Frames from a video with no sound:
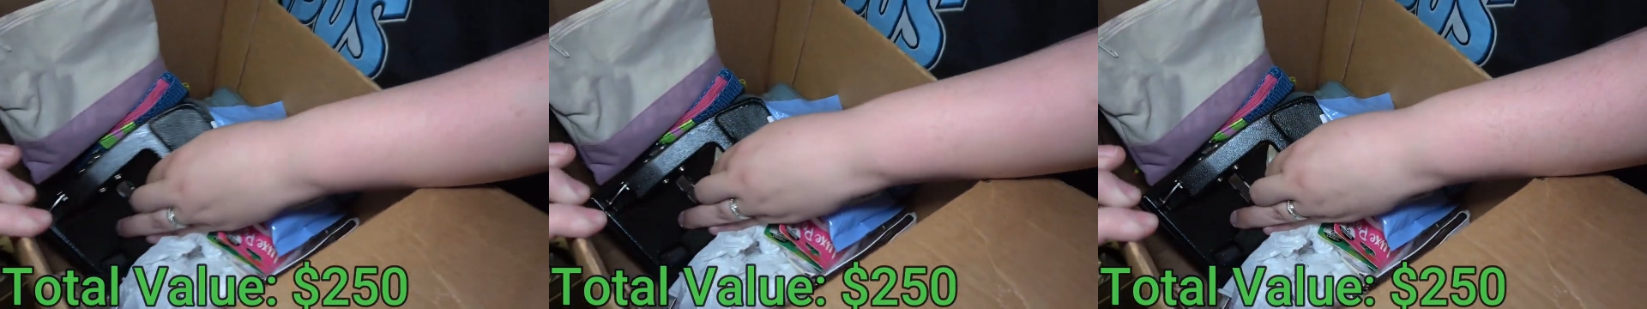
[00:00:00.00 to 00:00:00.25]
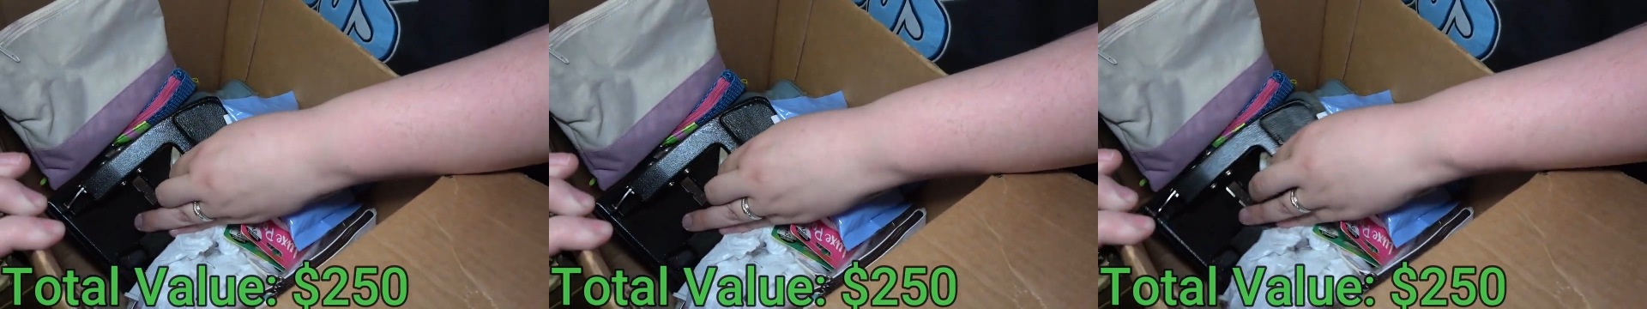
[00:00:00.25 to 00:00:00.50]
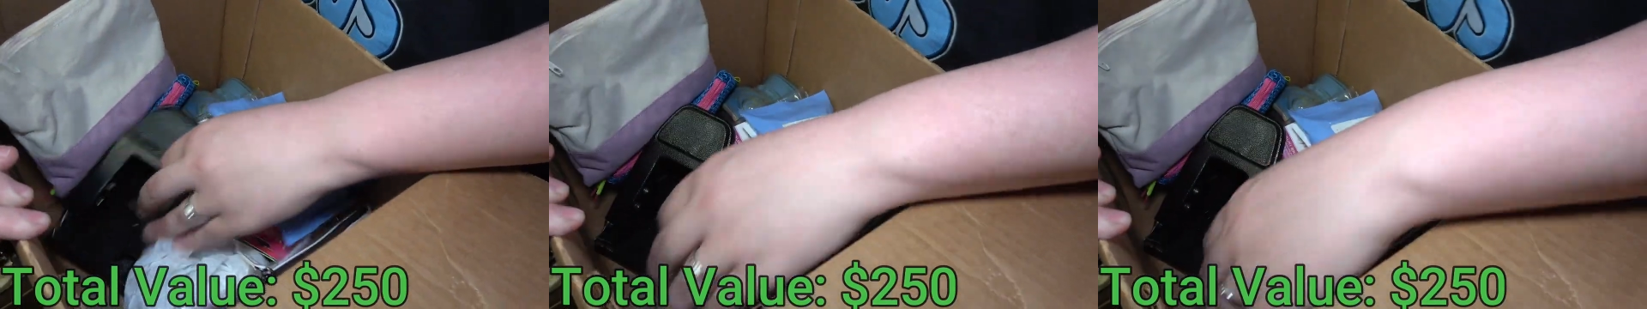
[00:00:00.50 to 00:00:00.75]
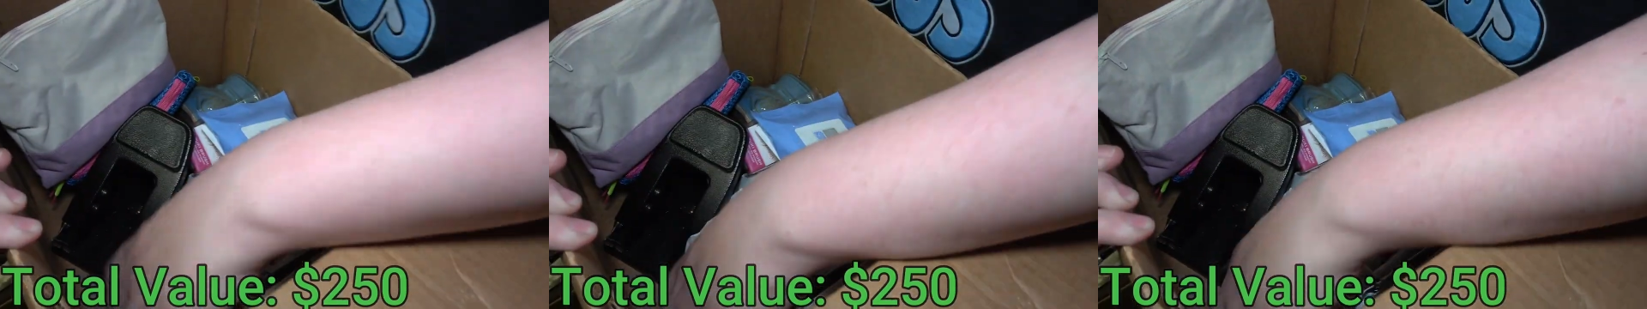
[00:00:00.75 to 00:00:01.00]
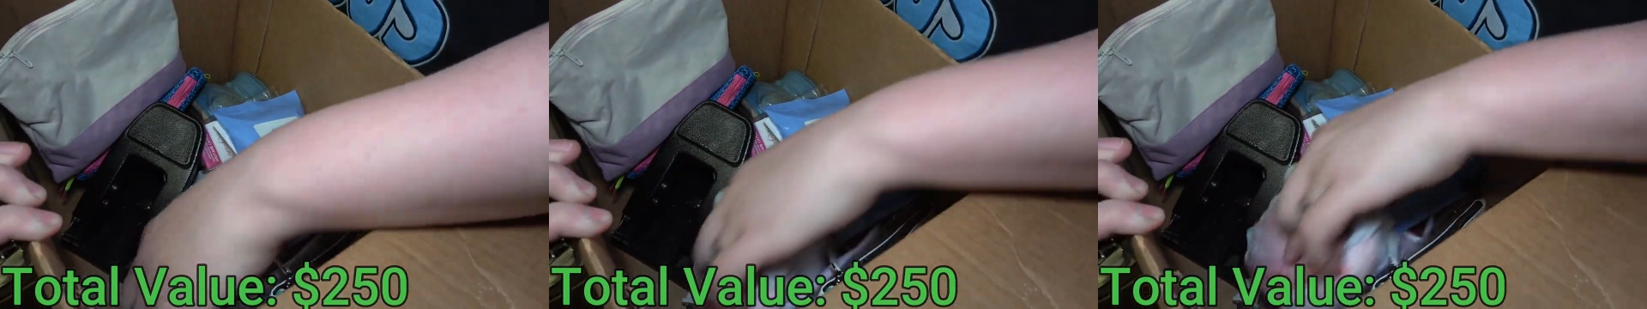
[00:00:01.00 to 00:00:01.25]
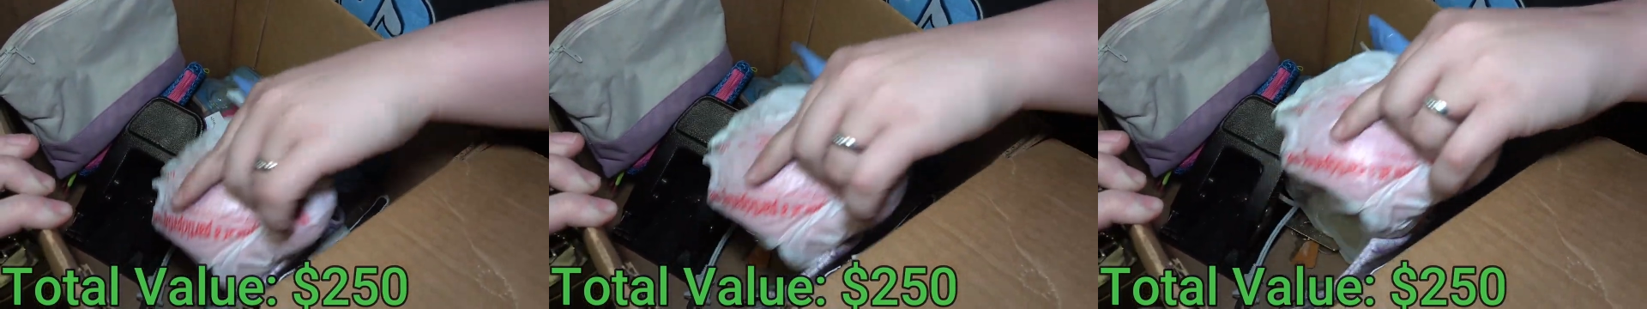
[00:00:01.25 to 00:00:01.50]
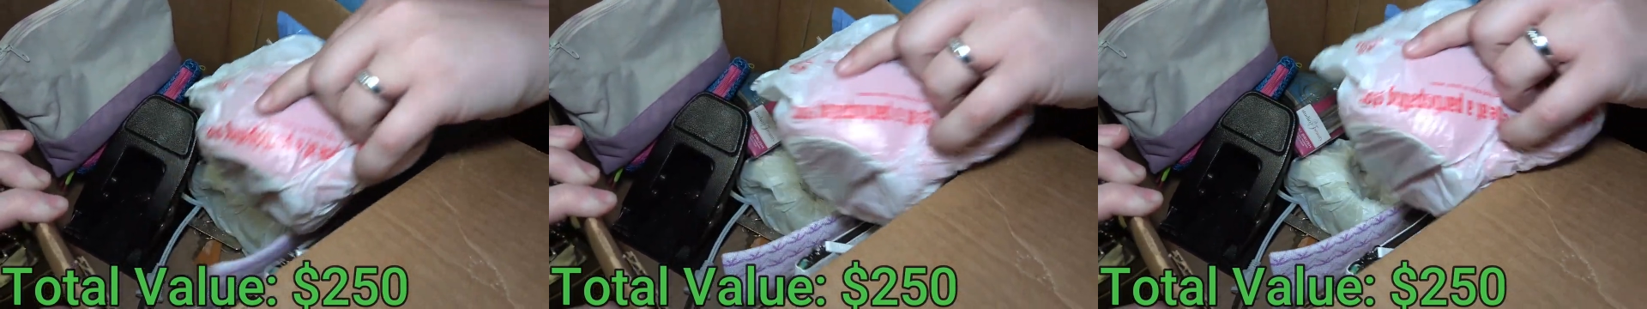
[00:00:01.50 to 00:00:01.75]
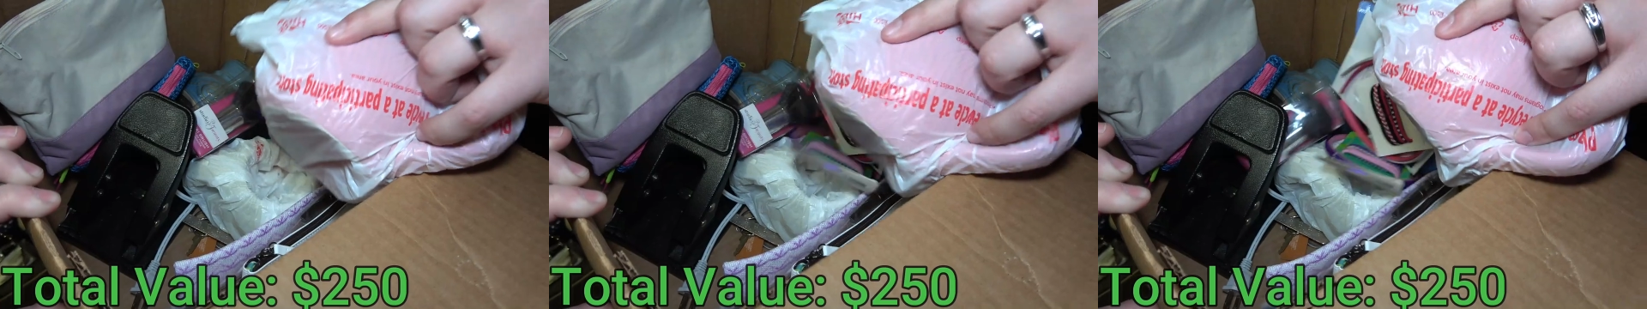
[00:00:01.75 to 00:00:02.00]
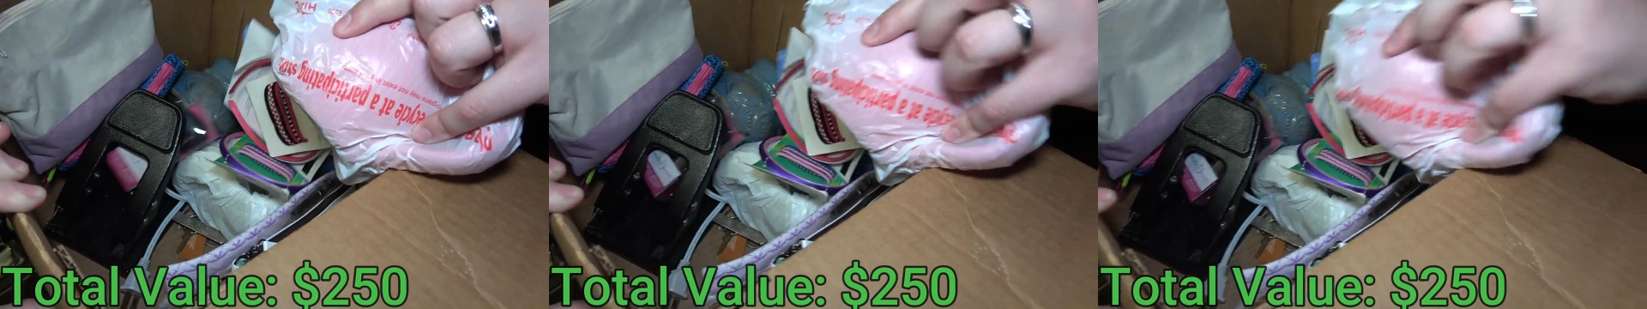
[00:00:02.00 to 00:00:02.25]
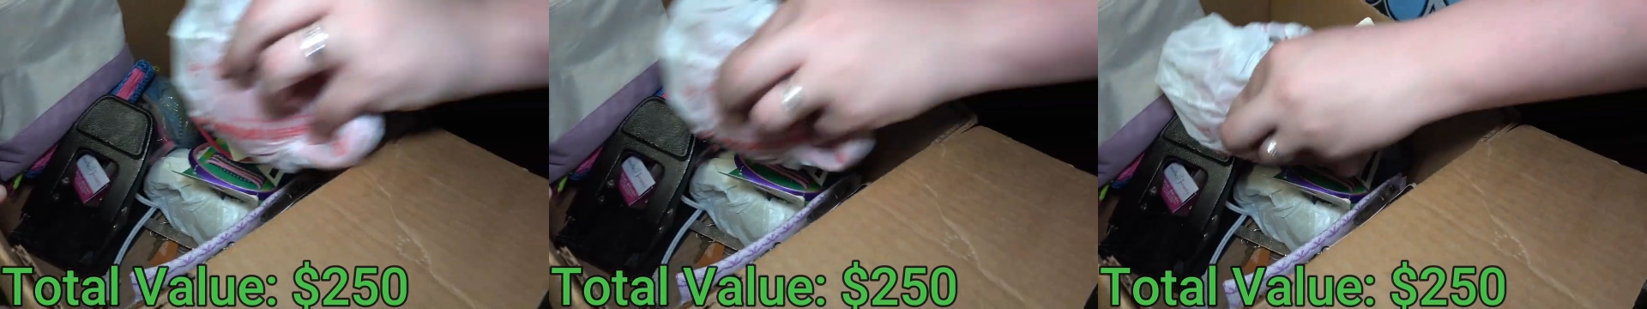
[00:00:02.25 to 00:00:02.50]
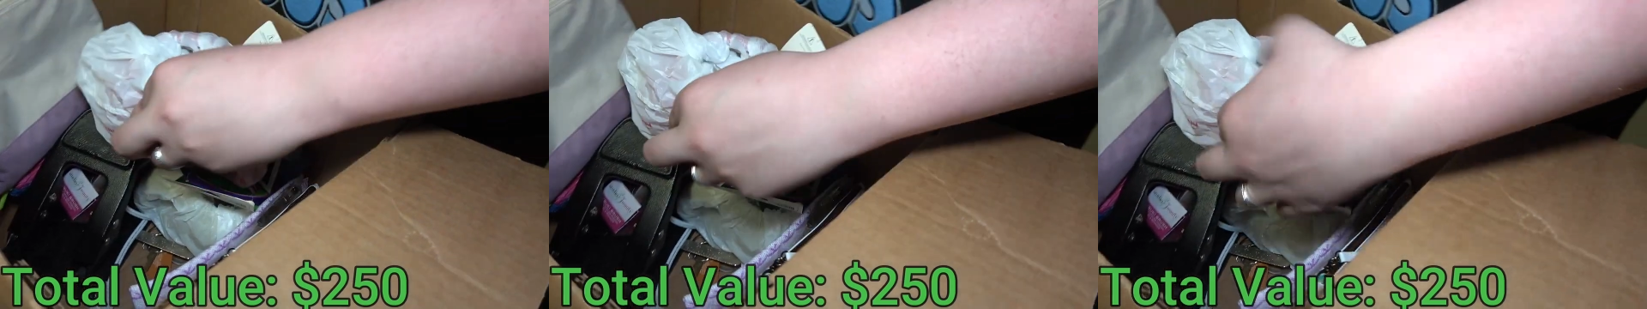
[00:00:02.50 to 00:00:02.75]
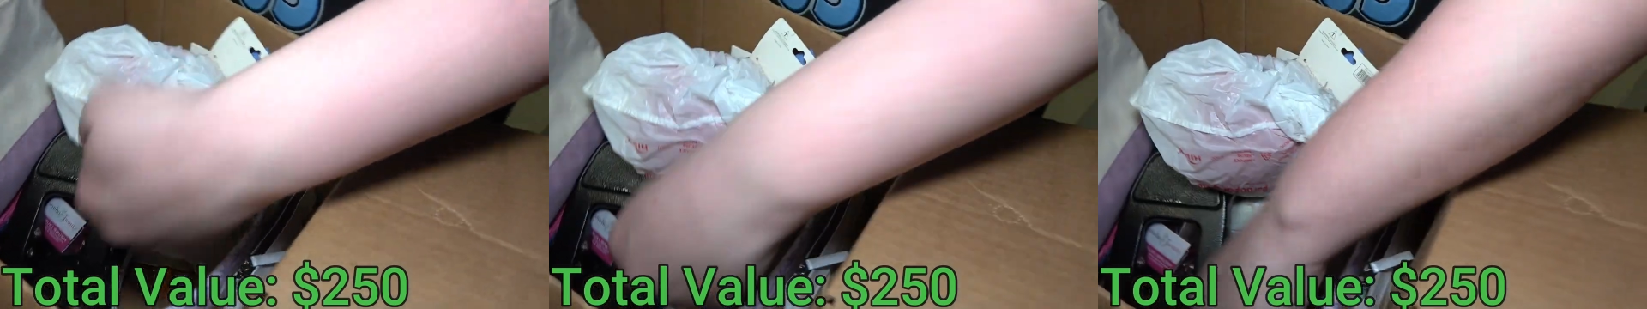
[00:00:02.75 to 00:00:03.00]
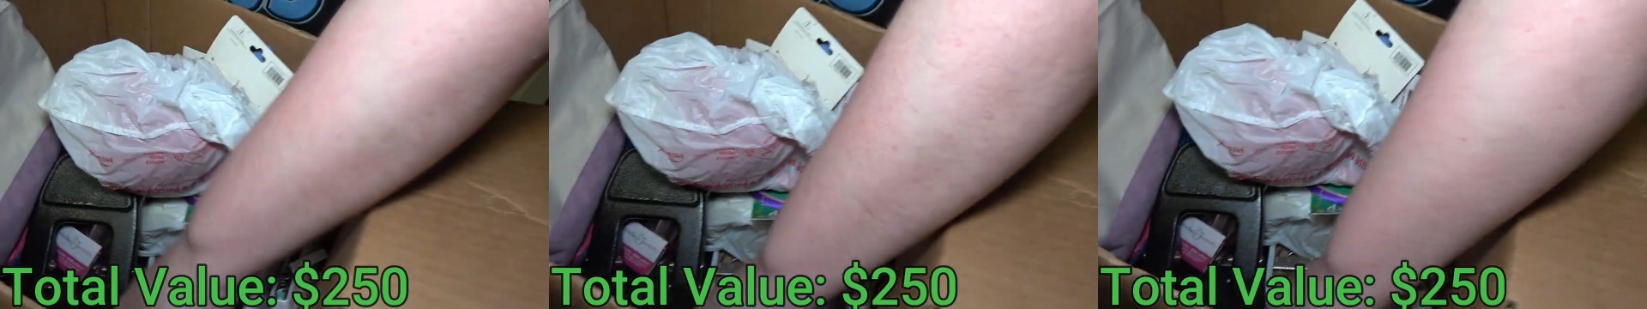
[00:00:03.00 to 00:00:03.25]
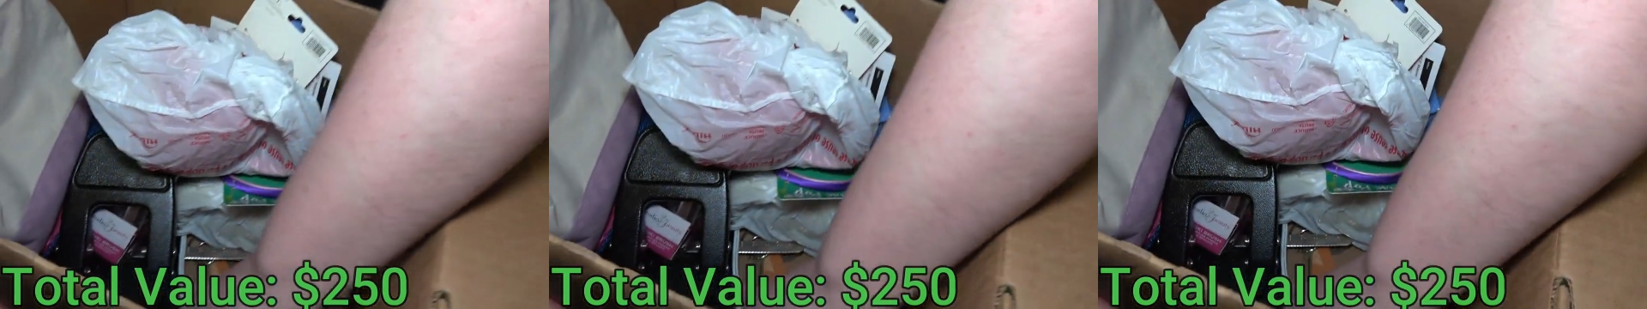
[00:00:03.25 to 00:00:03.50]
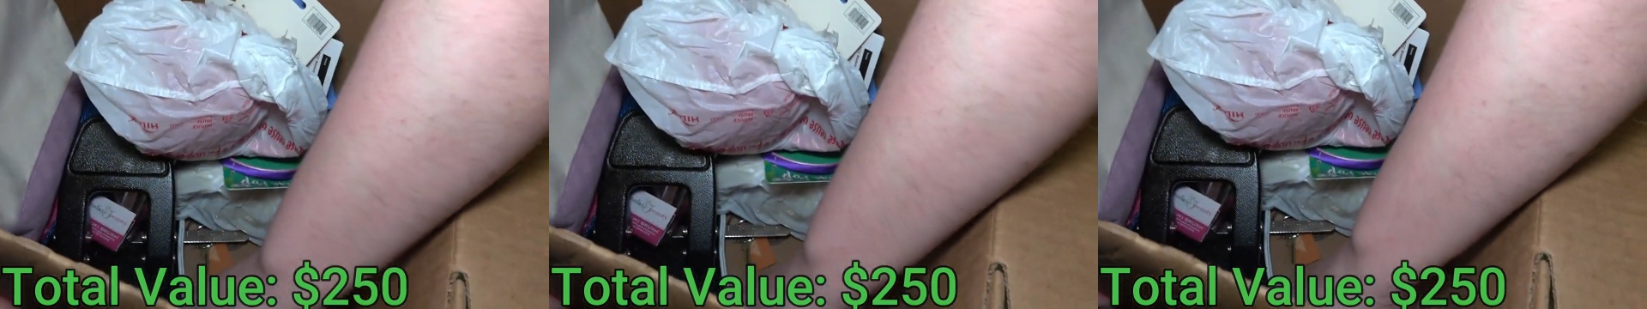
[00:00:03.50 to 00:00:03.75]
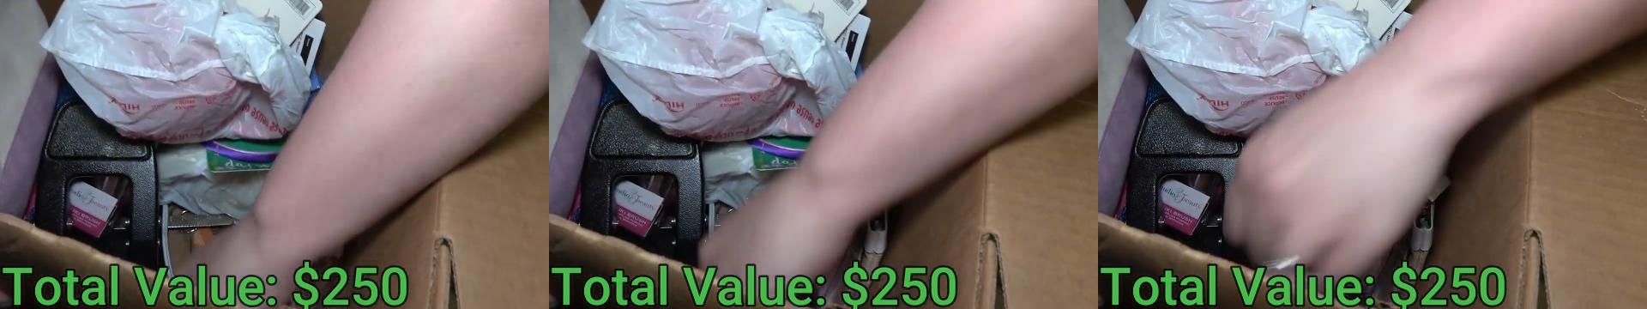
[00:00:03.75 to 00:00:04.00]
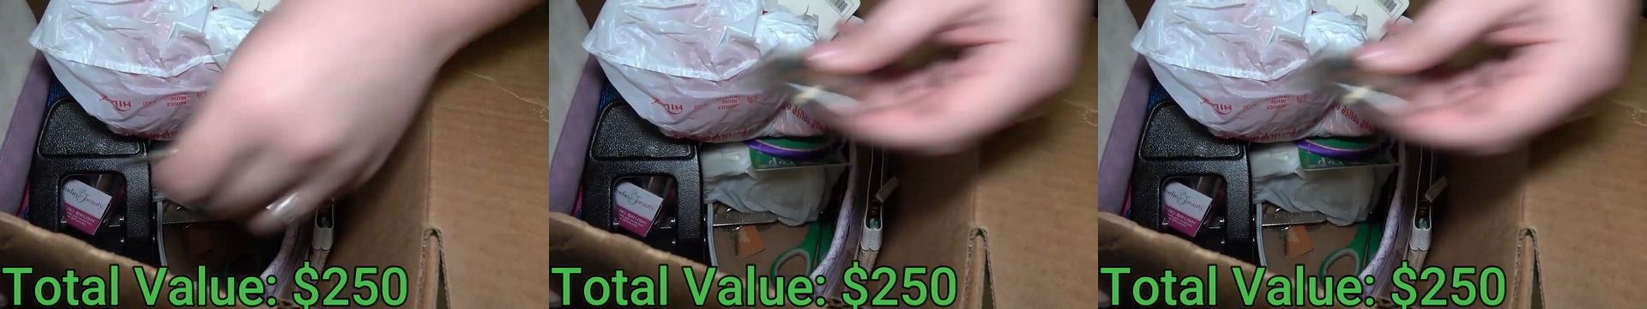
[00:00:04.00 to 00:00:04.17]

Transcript: No face is visible, so there are no lips to read.